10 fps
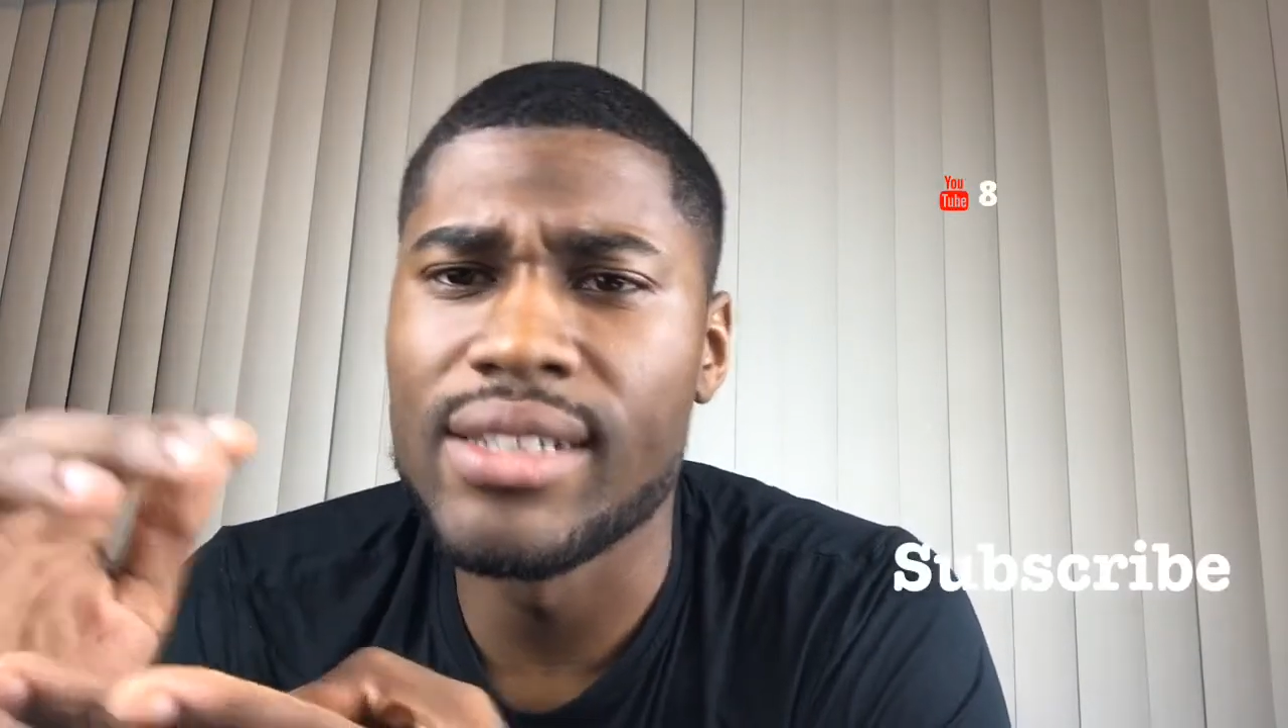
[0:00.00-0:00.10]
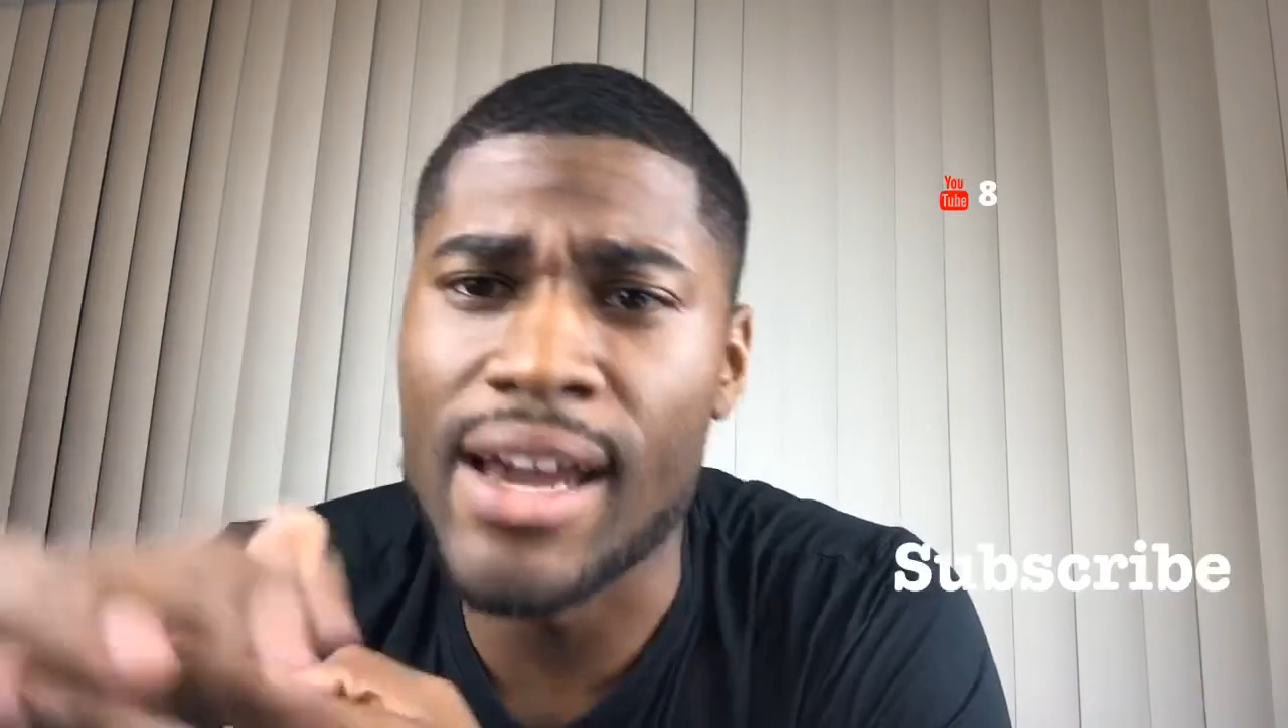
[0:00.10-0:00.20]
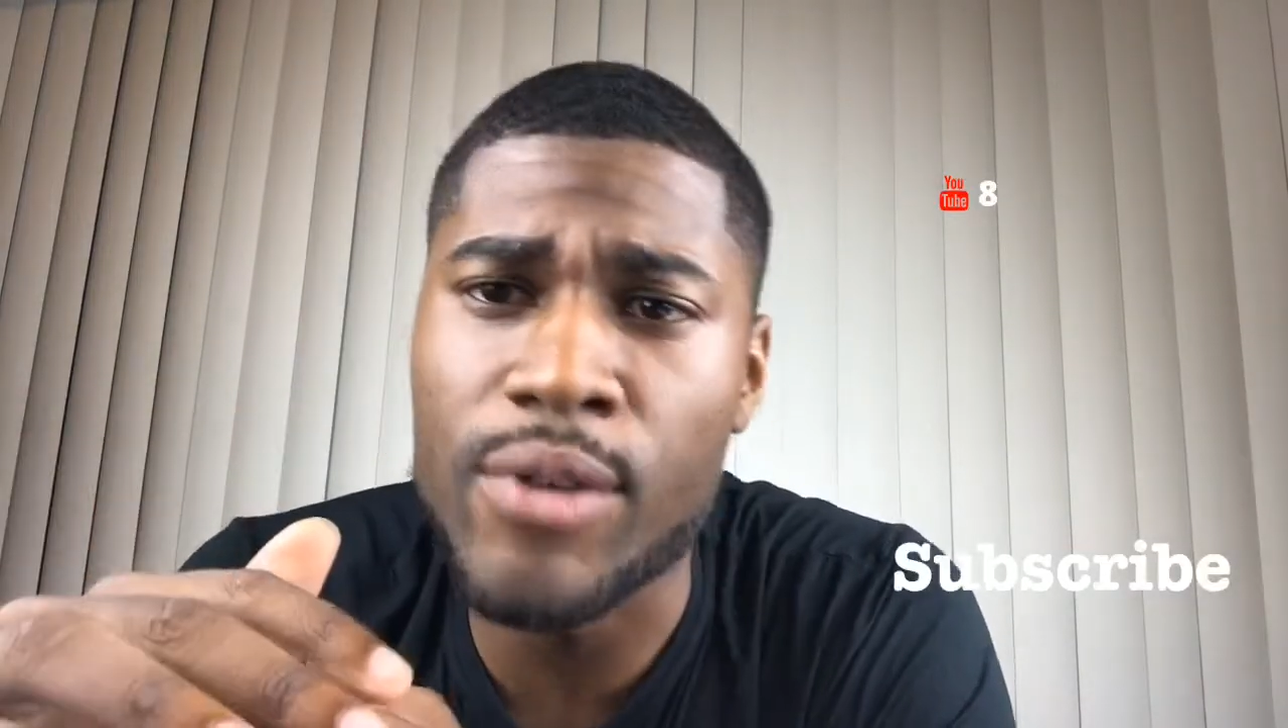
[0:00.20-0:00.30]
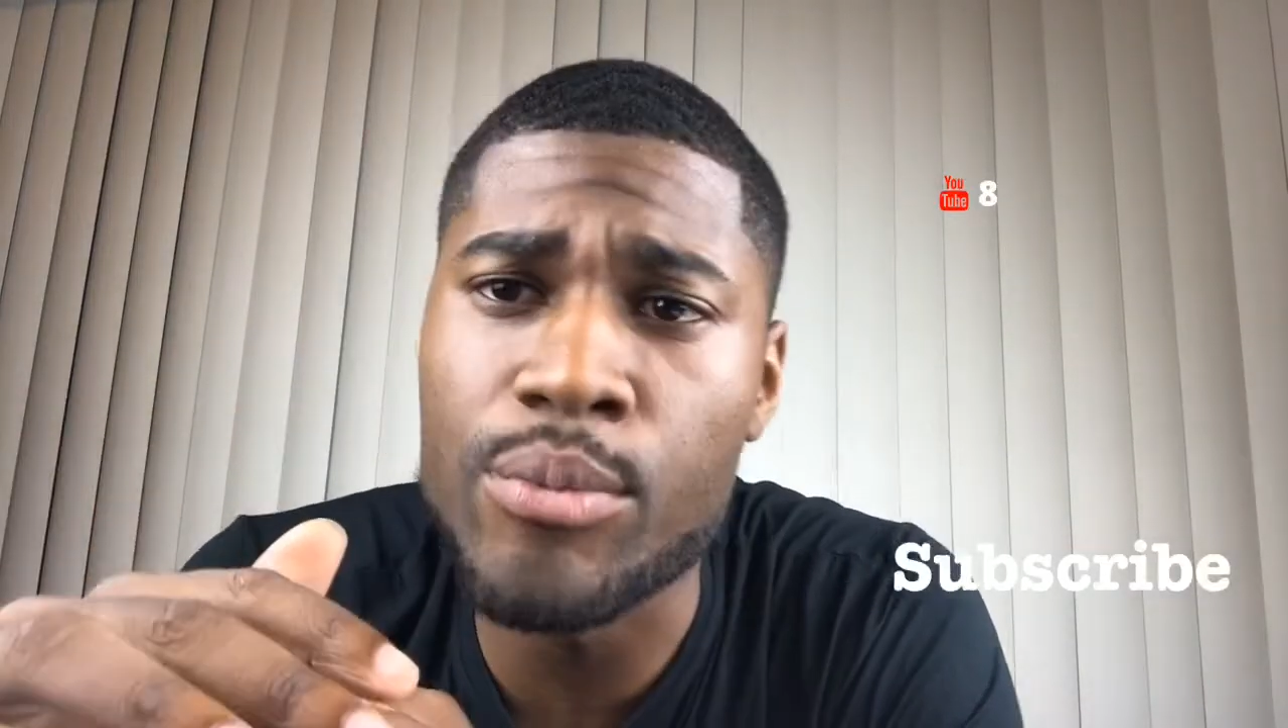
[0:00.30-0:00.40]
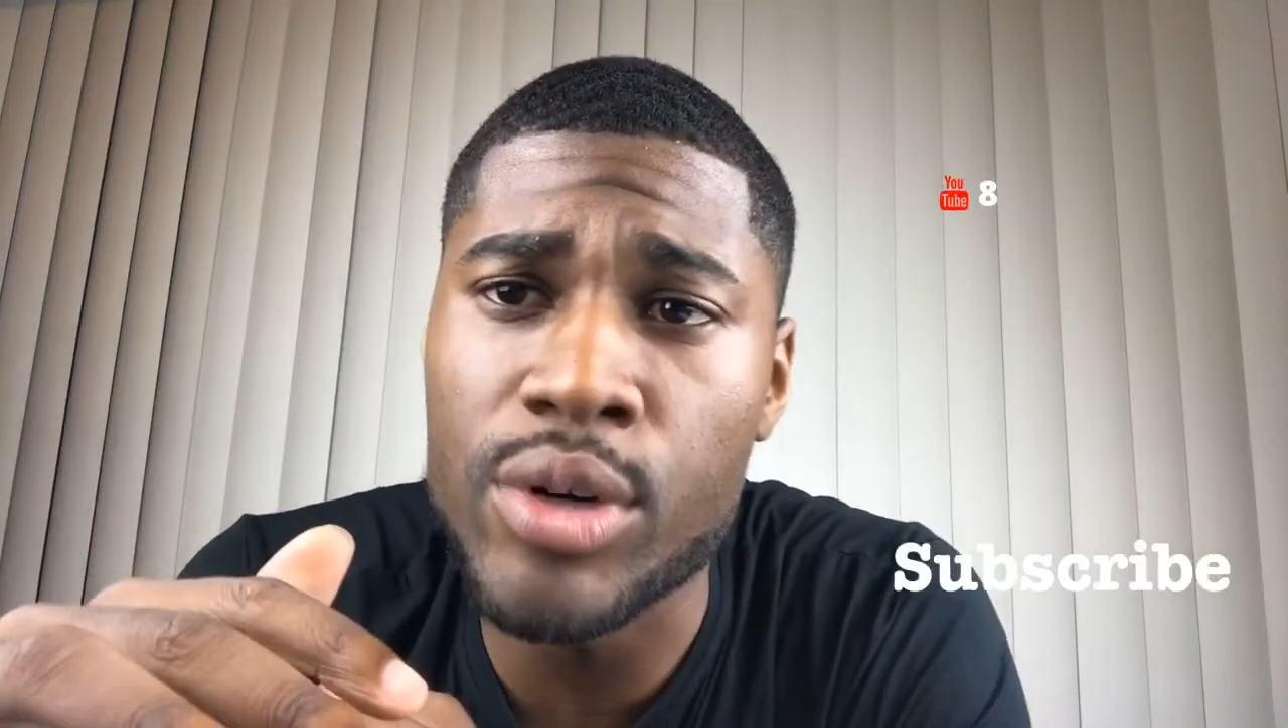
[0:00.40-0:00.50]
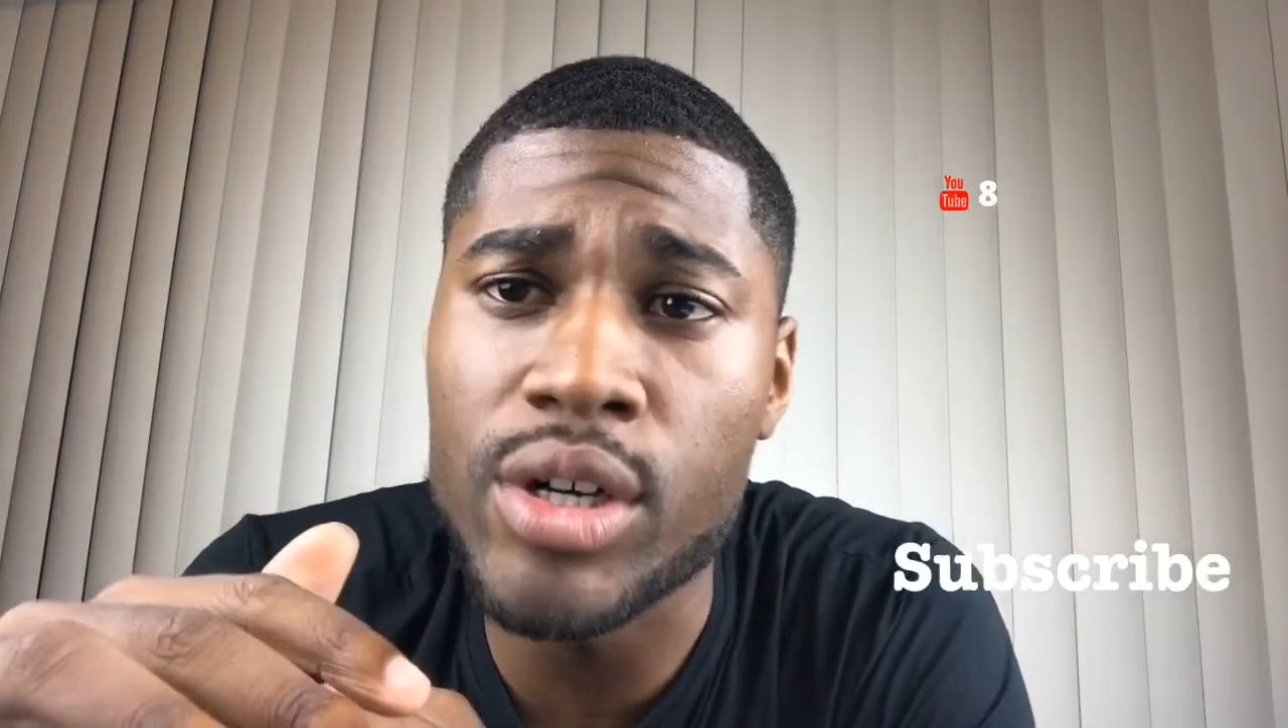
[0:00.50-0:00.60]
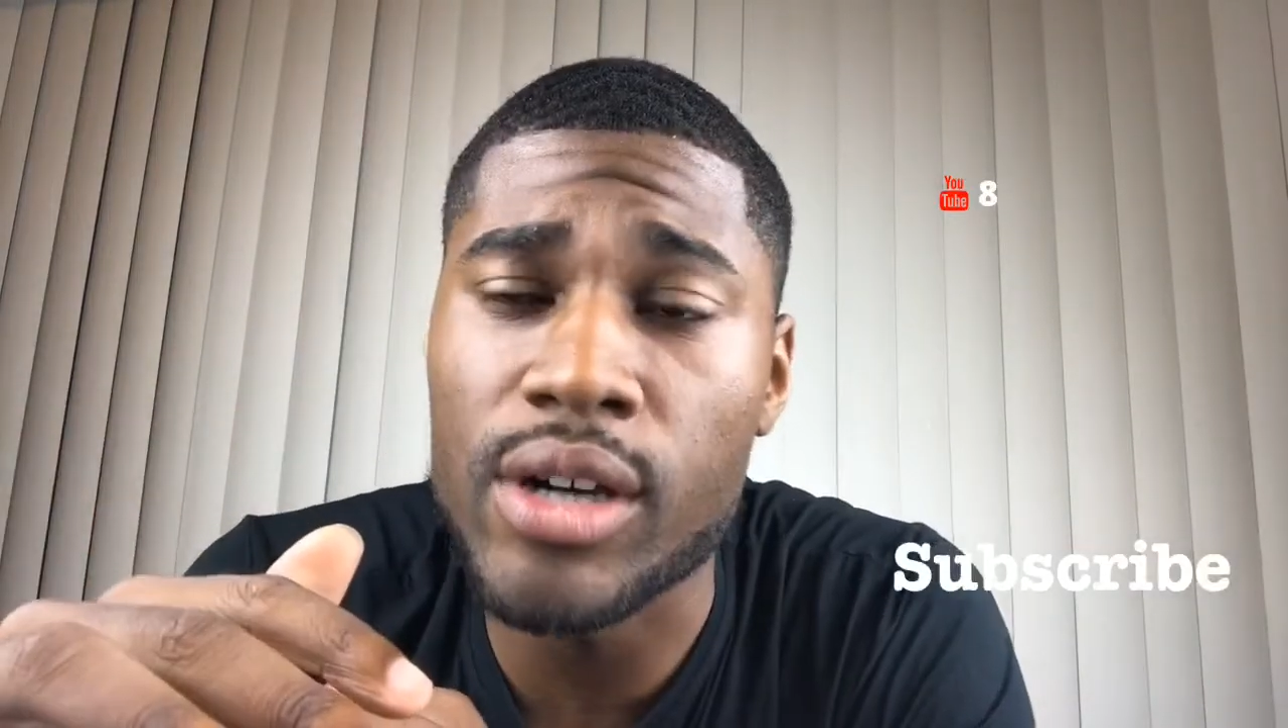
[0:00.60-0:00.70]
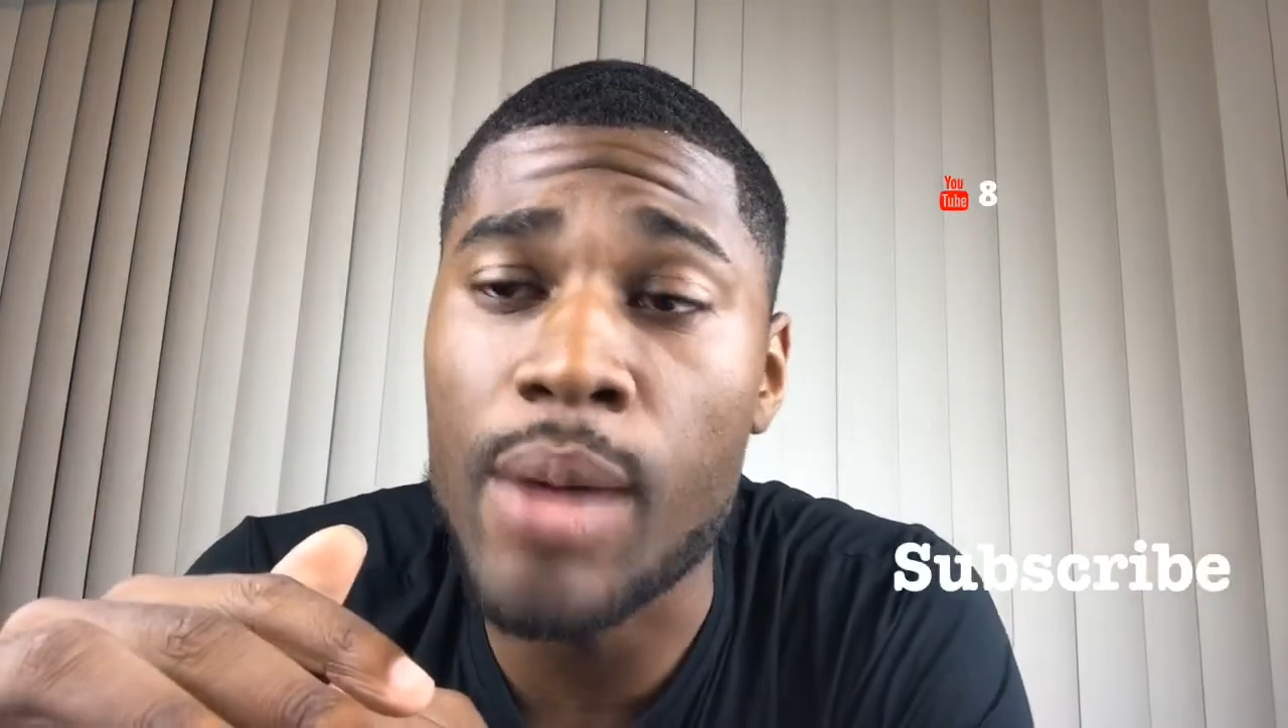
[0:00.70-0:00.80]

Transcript: Devin Booker,